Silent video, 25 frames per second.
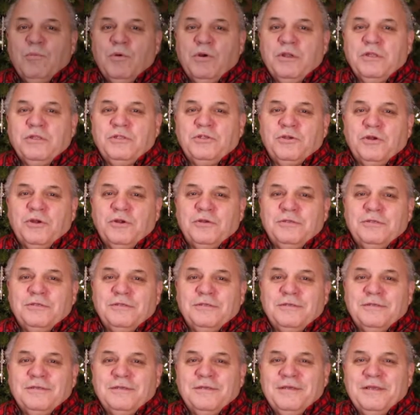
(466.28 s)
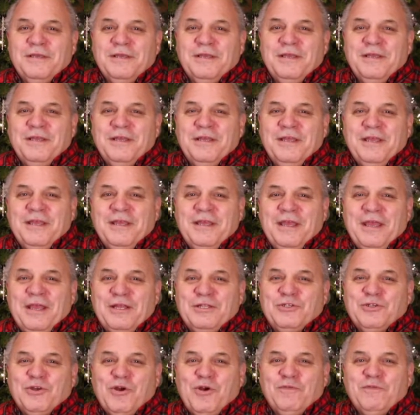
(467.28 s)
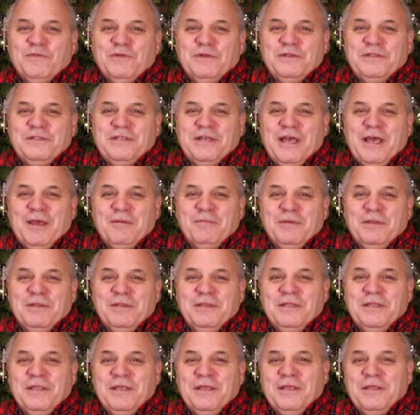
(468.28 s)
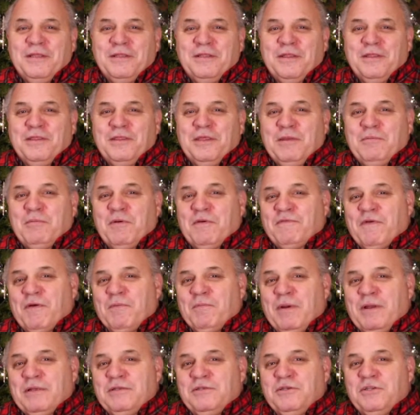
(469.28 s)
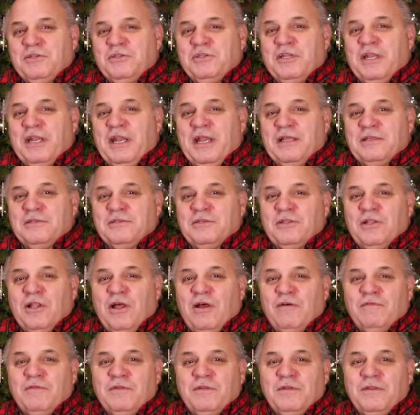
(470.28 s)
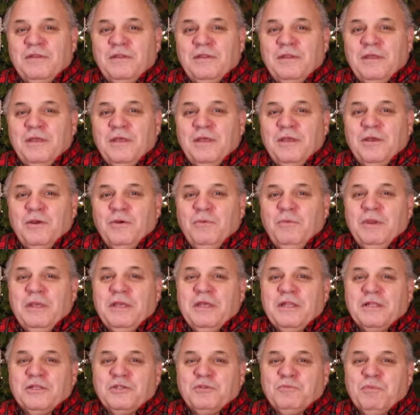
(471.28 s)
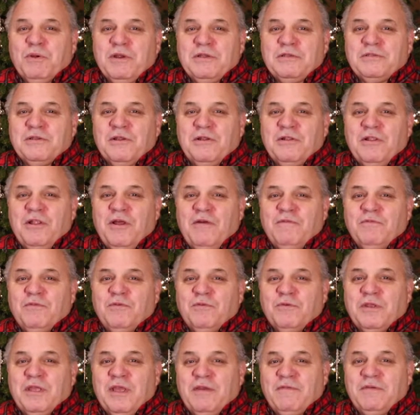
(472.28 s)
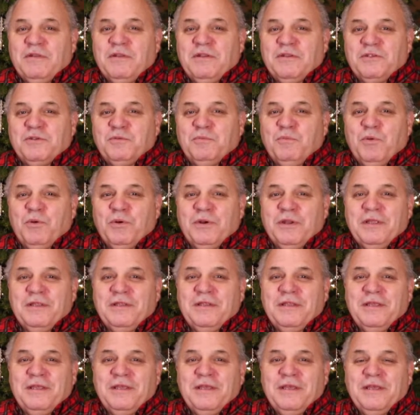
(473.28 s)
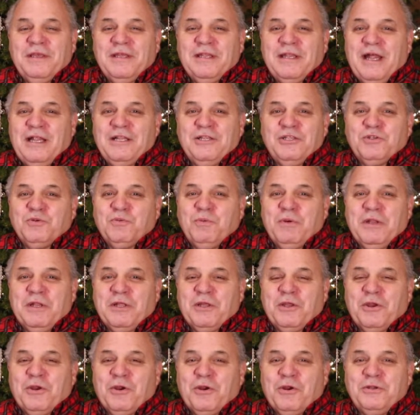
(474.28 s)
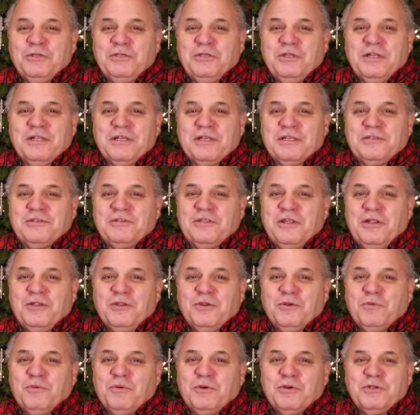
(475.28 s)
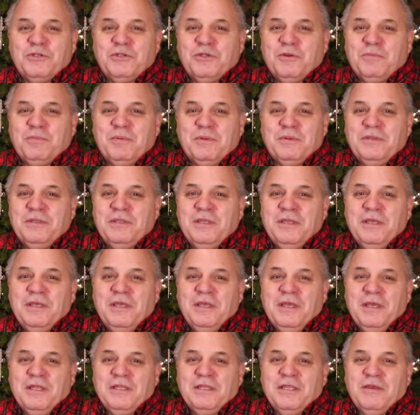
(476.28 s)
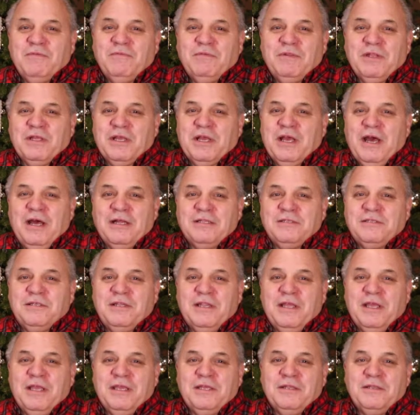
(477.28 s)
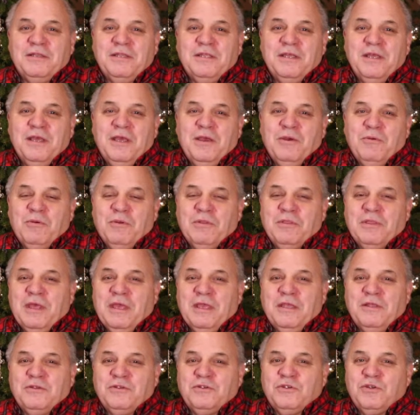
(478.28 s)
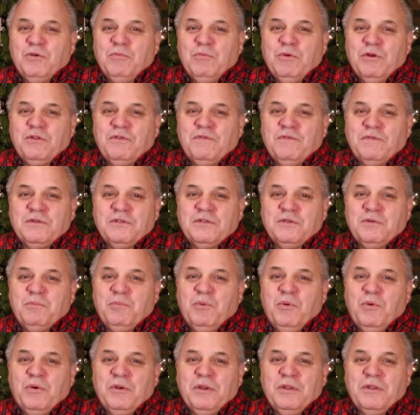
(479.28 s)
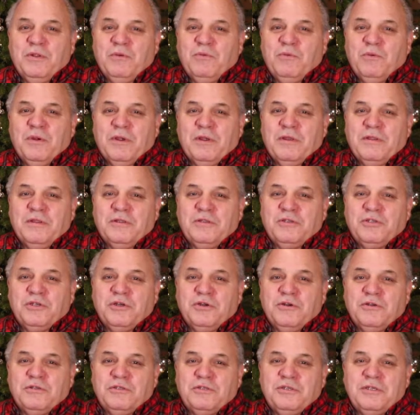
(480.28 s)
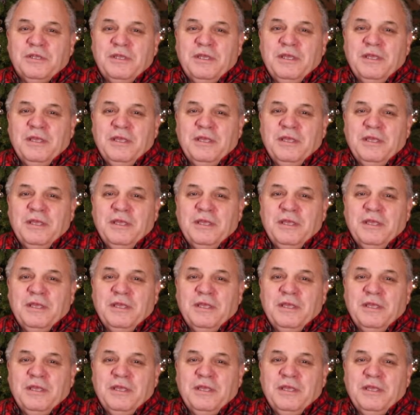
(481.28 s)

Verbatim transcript: morning, church. It's offering time, and the theme of our message today is love, and we can express our love through giving this morning. I just want to encourage you to extend your worship and, and giving to God today, and we thank you so much for supporting the work of the church